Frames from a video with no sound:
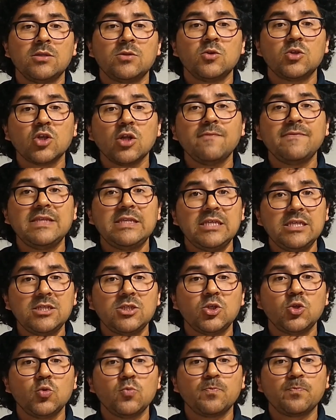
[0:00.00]
To solve this
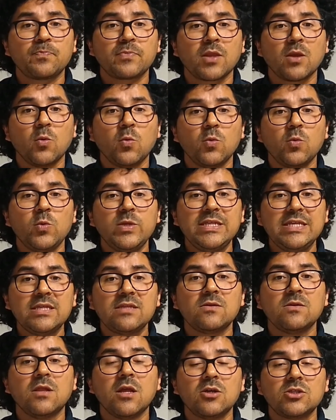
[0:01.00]
issue, we
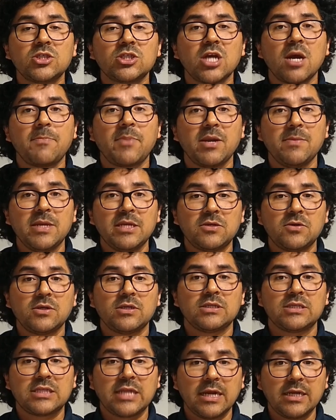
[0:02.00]
need to launch a
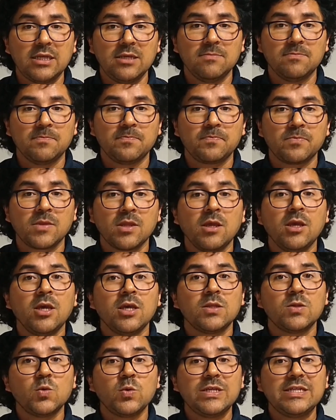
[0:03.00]
parametric study.
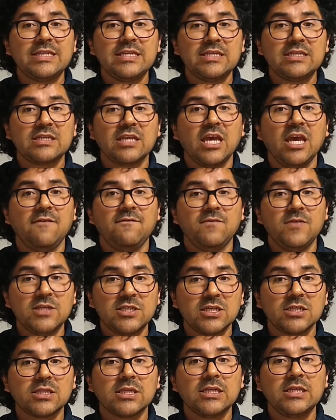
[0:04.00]
Doing this
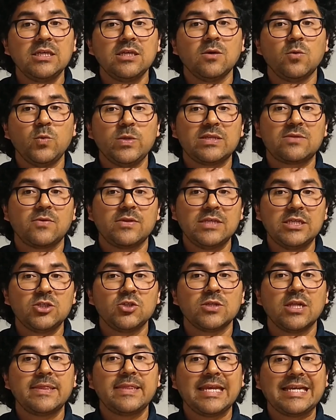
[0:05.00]
efficiently with
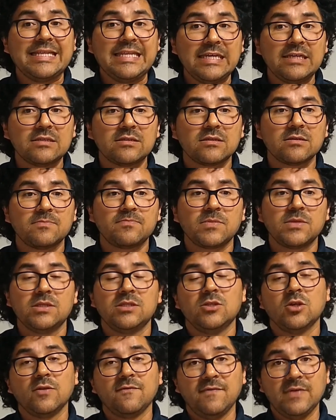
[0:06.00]
traditional techniques
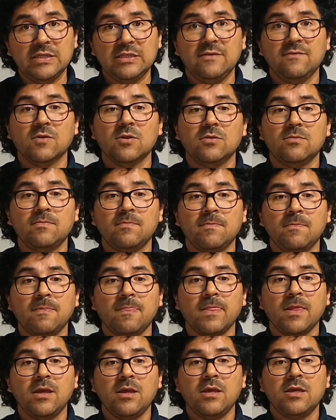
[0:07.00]
is not feasible.
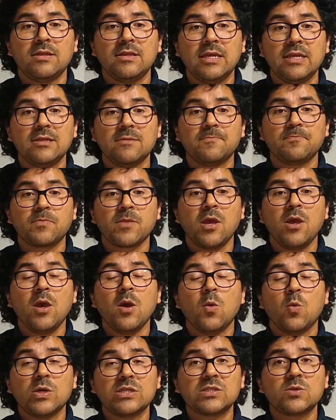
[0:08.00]
Then,
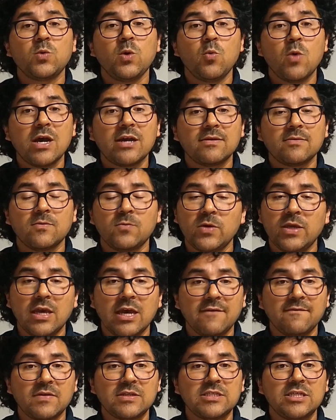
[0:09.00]
once we
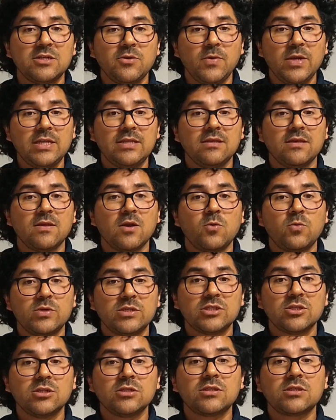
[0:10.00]
have generated our
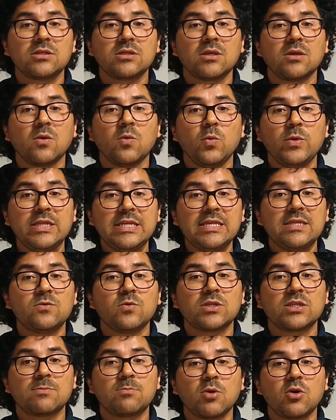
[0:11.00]
results, we need
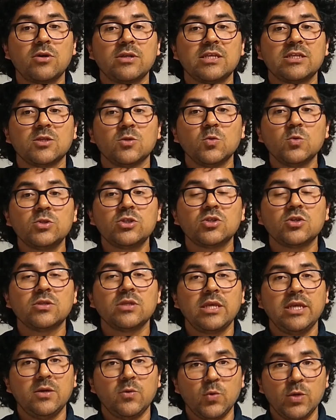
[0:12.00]
to explore the solution
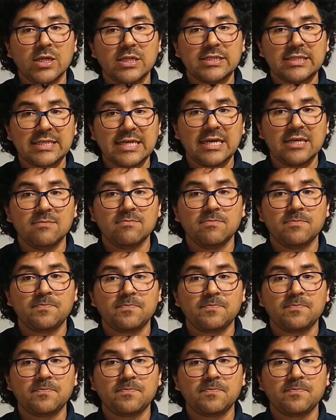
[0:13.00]
in real time.